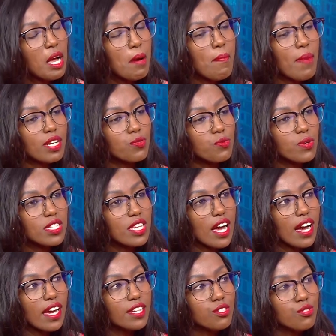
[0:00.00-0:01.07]
But what
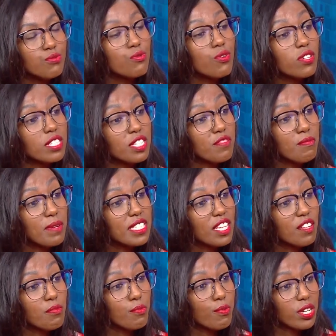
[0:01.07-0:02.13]
I do not give
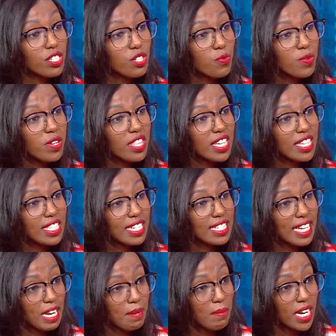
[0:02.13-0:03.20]
myself pressure with is a
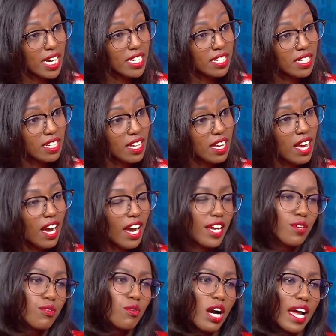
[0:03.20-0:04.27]
timeline. I
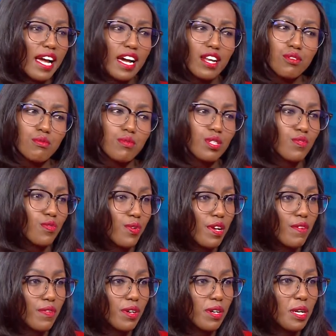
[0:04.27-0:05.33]
know I can't do this
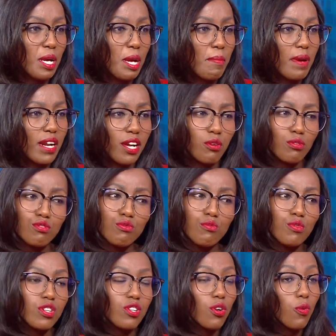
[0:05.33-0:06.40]
forever, but I also
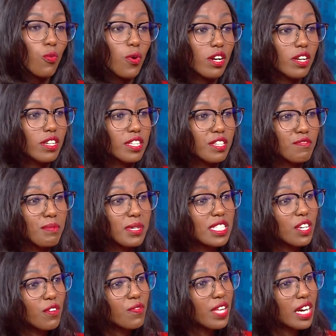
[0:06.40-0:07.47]
would not want to give
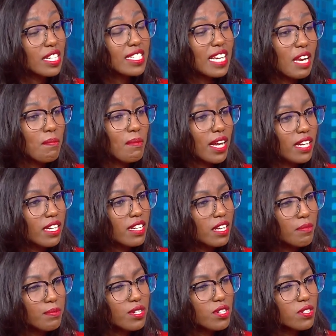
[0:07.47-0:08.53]
myself that timeline
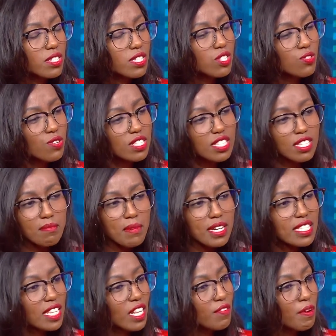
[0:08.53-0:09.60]
because stressing
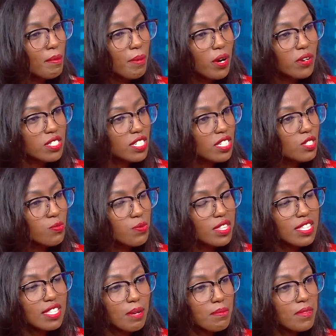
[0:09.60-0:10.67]
myself about it
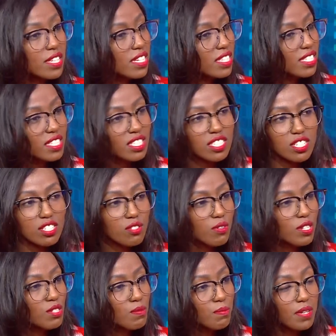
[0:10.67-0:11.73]
with some things is just
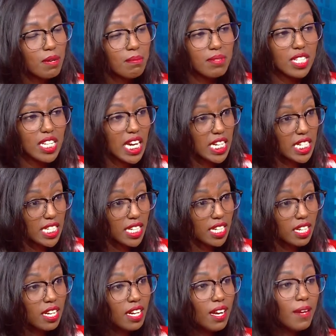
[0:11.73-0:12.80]
going to be a bit
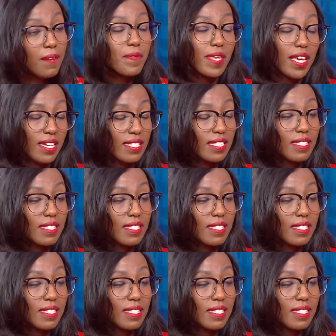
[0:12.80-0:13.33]
hectic. Yes, it yes.